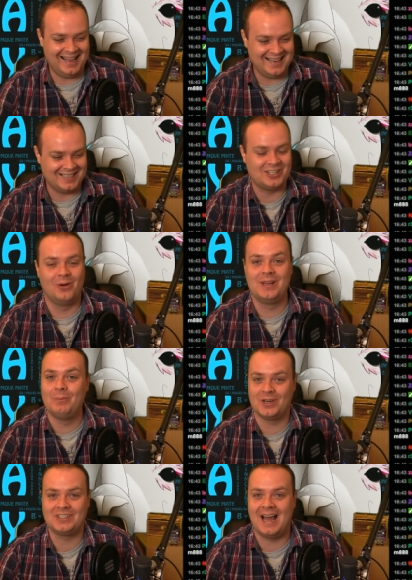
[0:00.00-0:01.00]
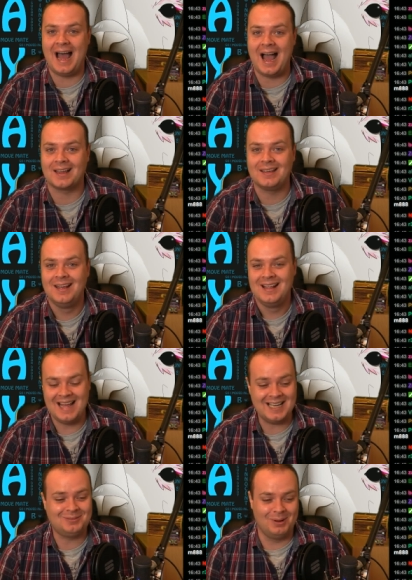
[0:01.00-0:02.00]
so you wasn't a hack.
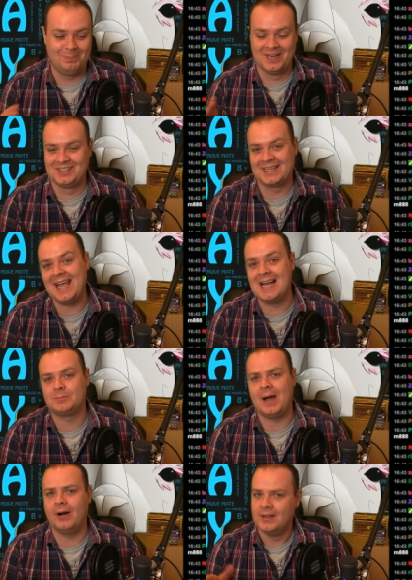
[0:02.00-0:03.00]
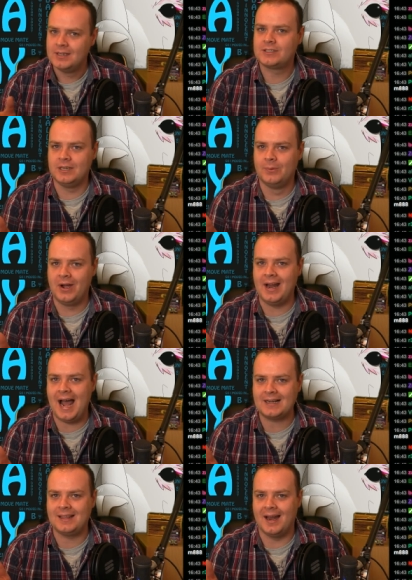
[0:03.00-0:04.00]
That's what Blizzard cares about. So you weren't
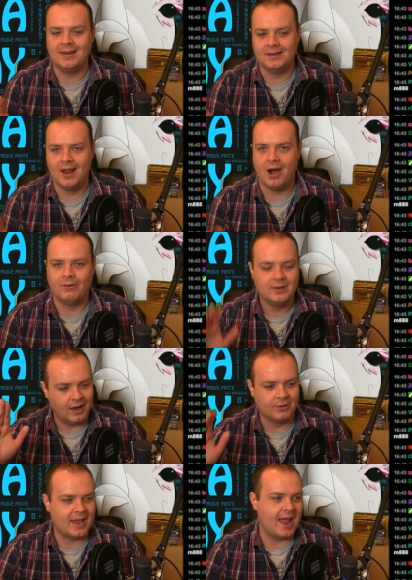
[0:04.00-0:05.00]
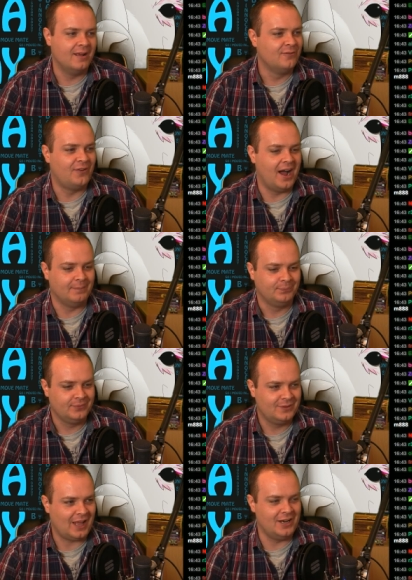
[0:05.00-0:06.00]
hacked then? No. Okay, fine.
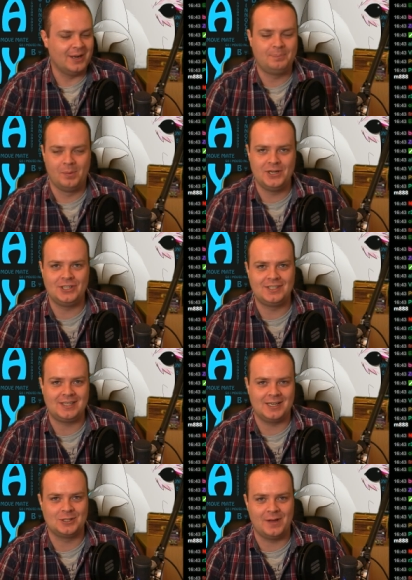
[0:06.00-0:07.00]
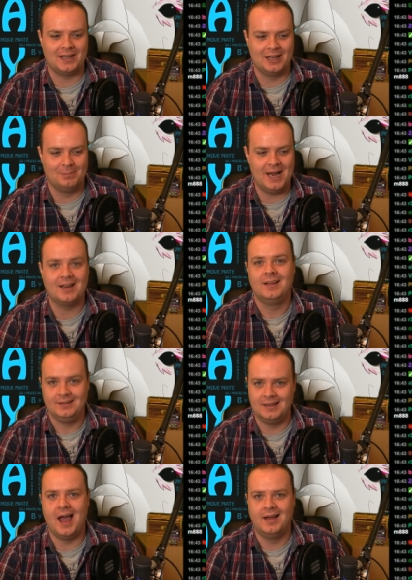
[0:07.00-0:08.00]
And you had permission to take stuff out of the guild bank?
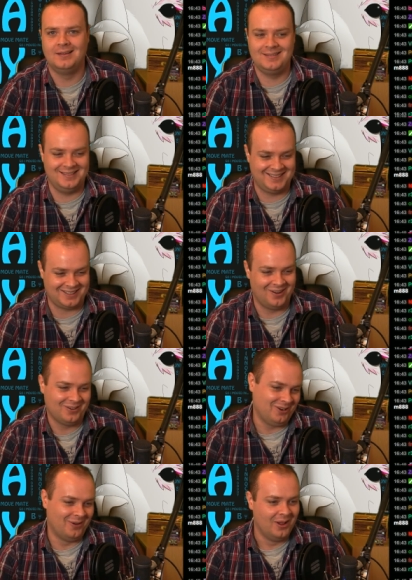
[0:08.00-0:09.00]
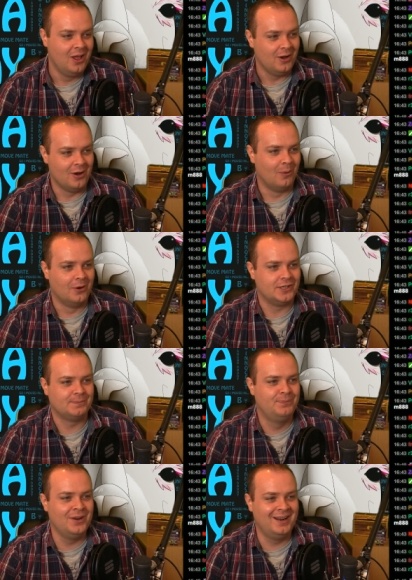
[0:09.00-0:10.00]
Yeah. so, cool. No worries.
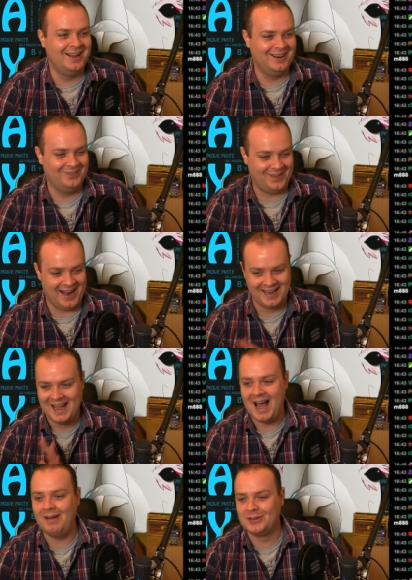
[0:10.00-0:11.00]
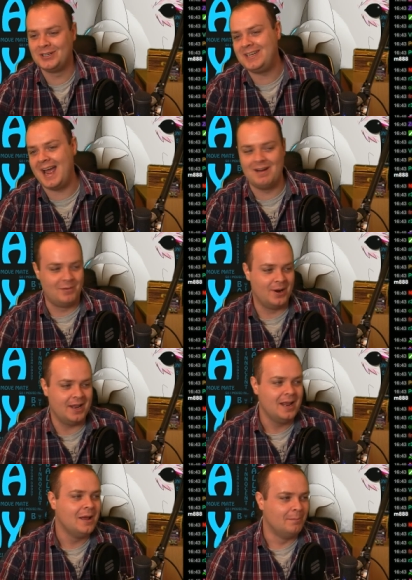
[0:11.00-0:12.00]
fine. Have a good day, everybody.
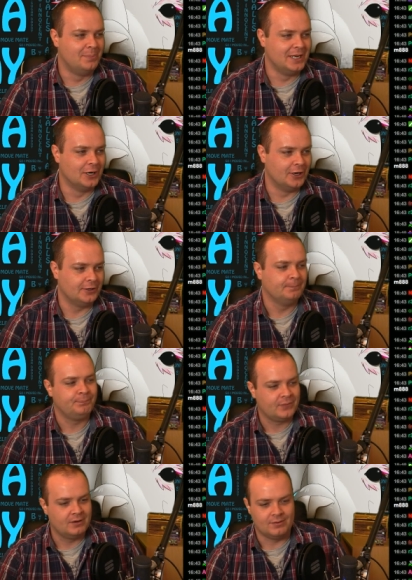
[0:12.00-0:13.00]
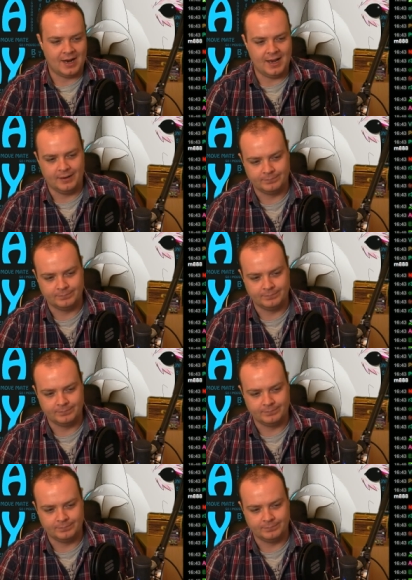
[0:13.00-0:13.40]
Be good. Right then.